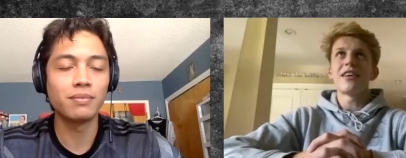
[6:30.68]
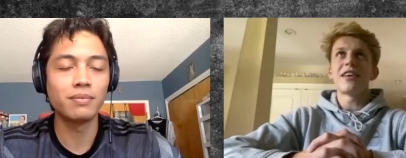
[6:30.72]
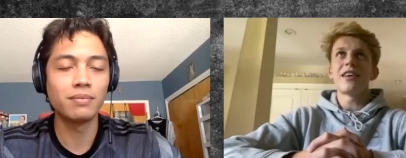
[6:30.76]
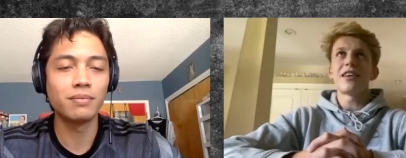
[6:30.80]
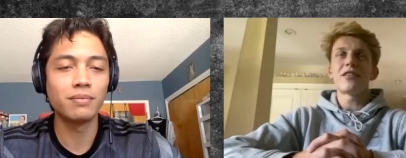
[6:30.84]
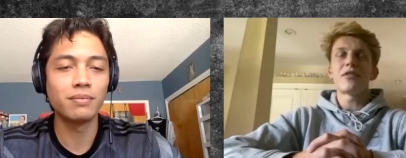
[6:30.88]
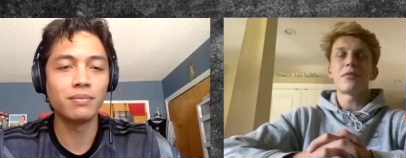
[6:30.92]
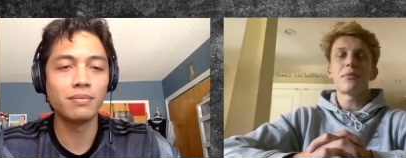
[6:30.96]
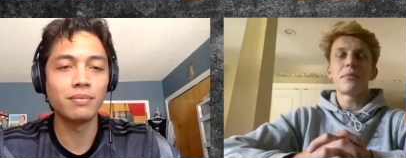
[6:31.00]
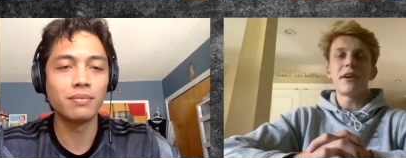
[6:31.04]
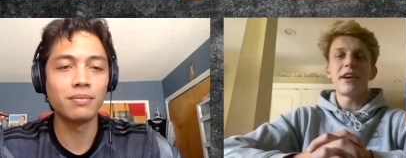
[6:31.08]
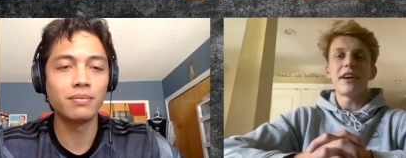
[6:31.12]

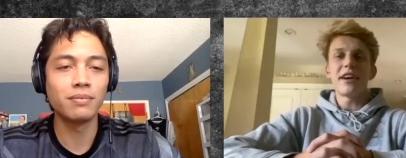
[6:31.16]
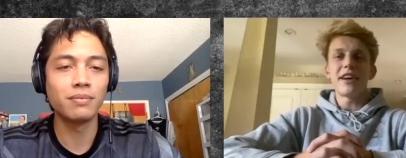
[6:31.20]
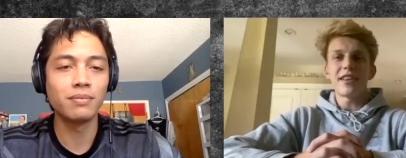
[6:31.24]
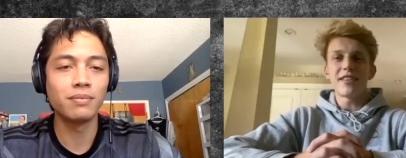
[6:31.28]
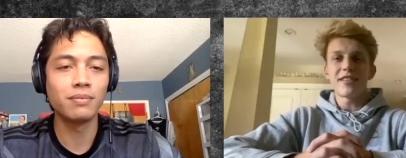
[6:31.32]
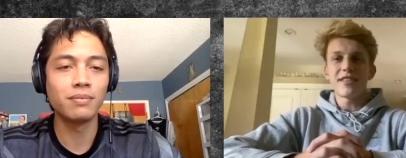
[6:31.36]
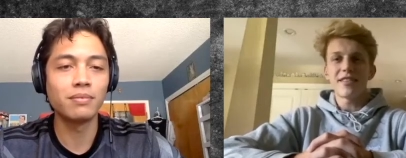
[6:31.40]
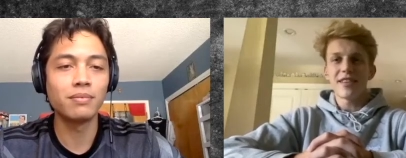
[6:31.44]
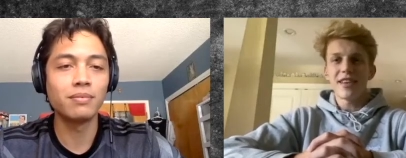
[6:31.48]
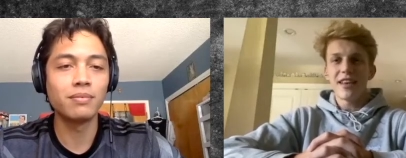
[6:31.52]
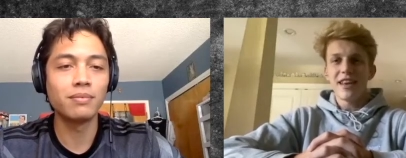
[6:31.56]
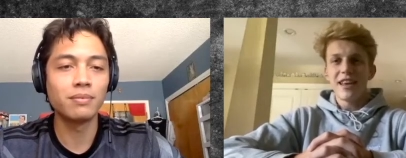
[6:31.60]

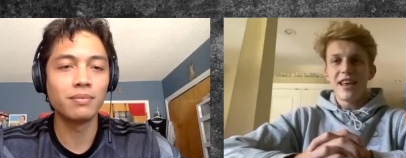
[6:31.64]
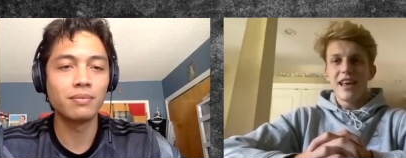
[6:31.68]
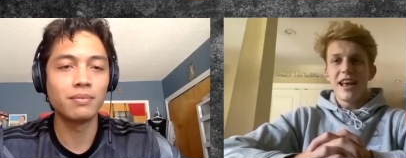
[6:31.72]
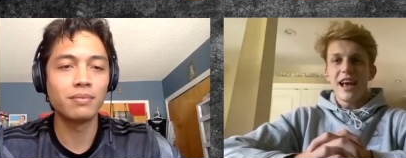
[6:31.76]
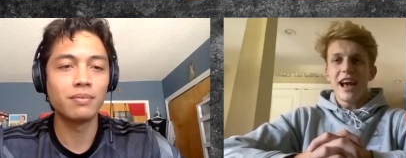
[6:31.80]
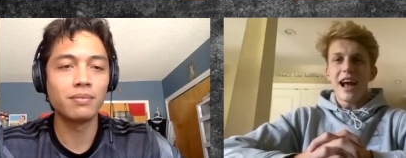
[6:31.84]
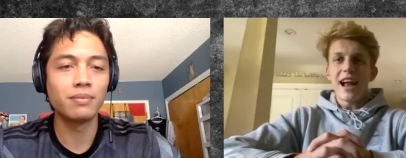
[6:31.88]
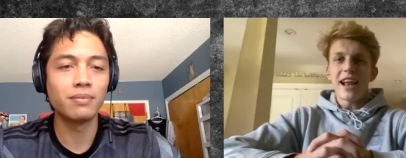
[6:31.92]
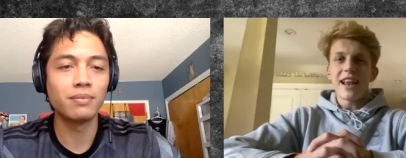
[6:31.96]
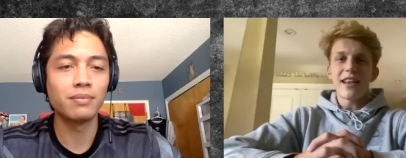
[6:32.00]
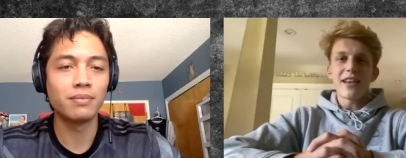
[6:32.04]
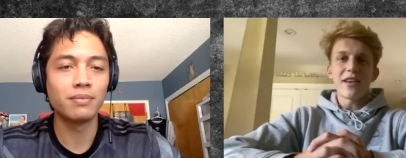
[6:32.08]
Speaker 1: experience.
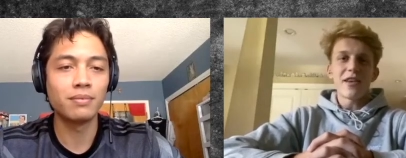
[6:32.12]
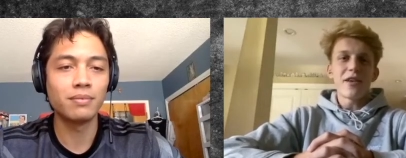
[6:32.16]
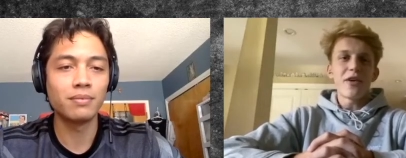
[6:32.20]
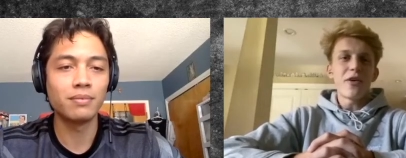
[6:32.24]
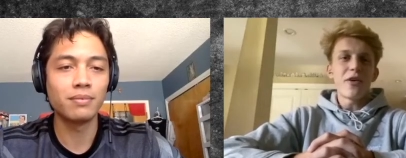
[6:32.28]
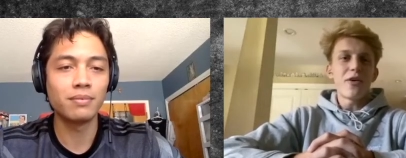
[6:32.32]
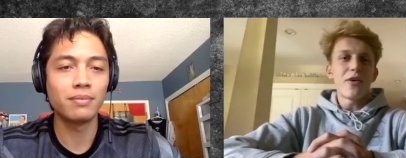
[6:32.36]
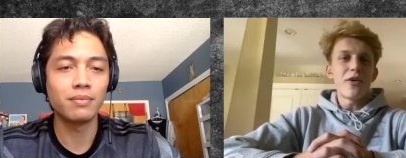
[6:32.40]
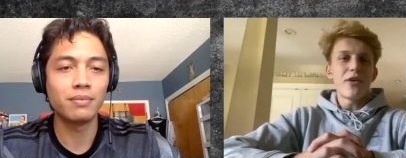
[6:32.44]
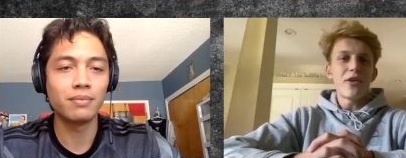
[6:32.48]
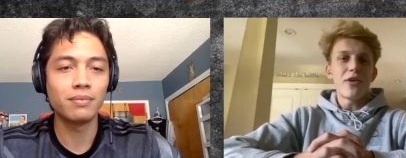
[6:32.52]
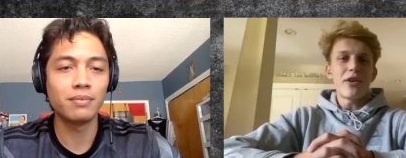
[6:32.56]
I didn't
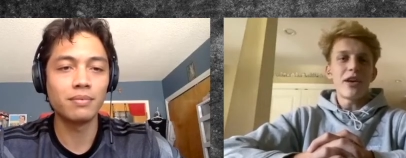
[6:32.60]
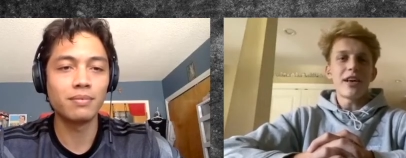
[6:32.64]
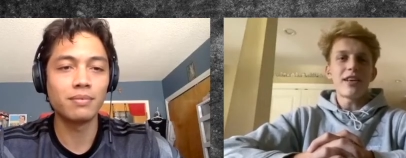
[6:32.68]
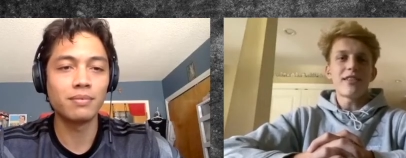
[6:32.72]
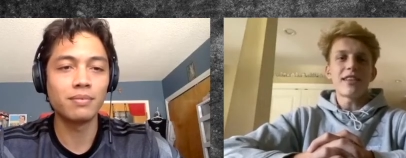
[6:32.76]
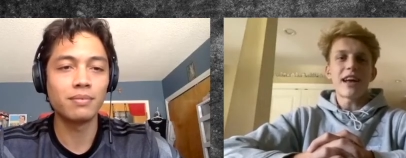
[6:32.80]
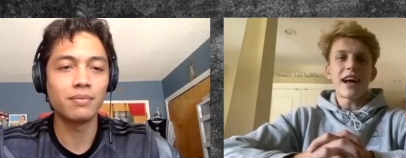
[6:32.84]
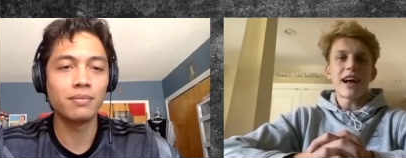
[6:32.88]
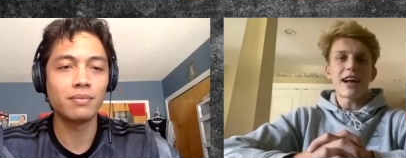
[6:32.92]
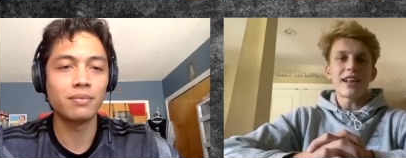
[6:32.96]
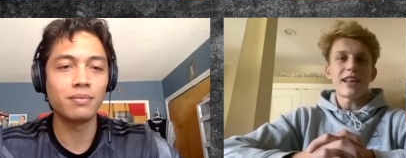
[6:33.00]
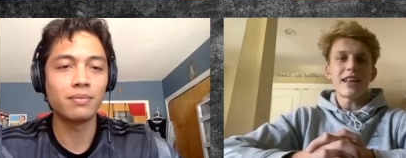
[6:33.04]
know
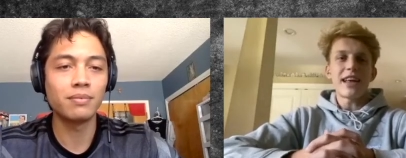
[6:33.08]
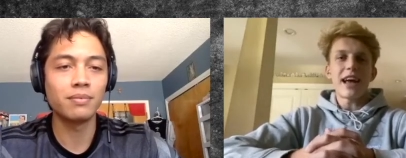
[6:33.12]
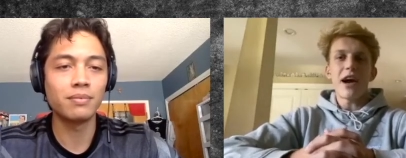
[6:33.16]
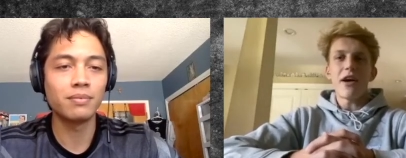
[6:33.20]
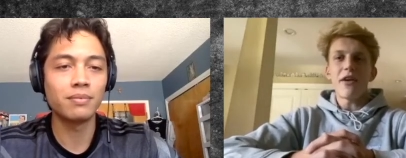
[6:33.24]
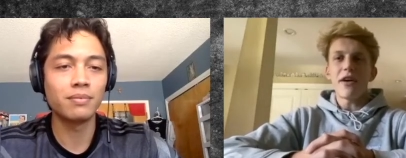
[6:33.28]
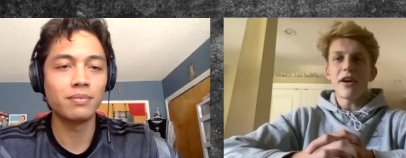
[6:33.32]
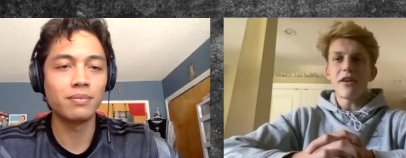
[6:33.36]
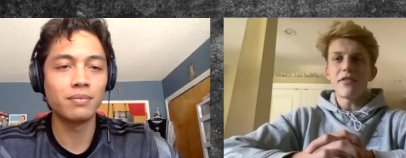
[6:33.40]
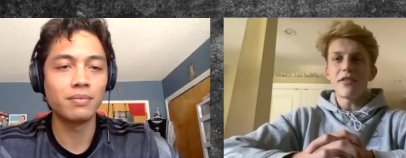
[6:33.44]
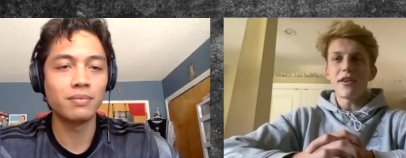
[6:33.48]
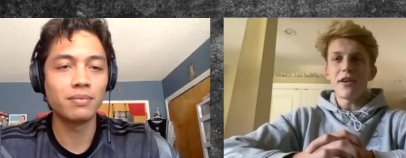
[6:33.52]
exactly how
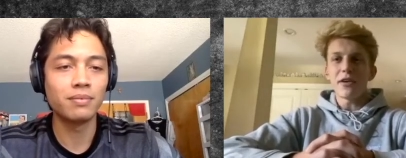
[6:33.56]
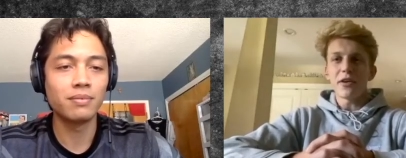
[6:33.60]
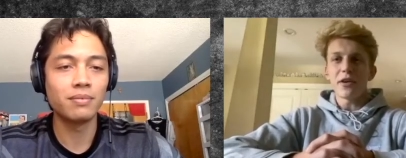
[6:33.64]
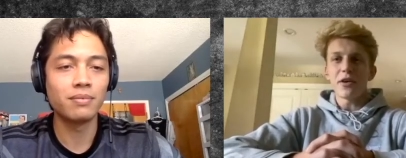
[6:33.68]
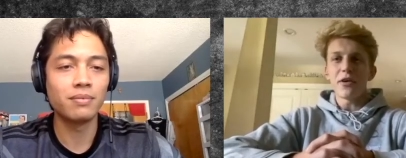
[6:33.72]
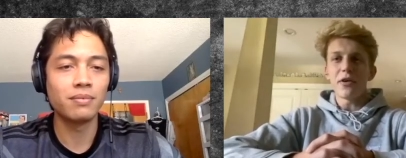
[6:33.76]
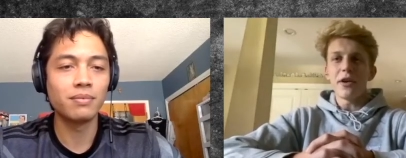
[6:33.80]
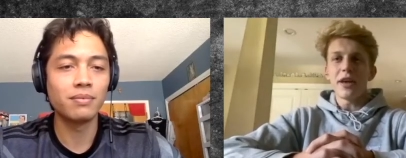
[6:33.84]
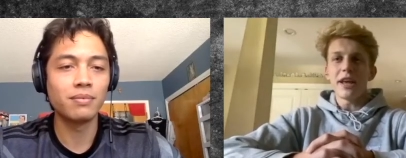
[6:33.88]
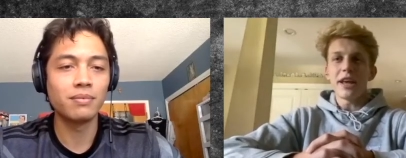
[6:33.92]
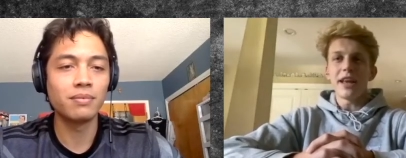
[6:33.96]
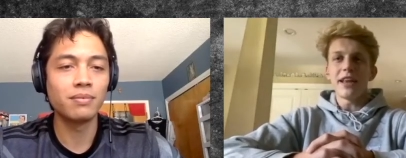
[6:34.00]
I felt
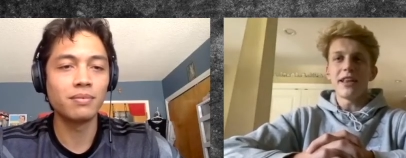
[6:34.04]
going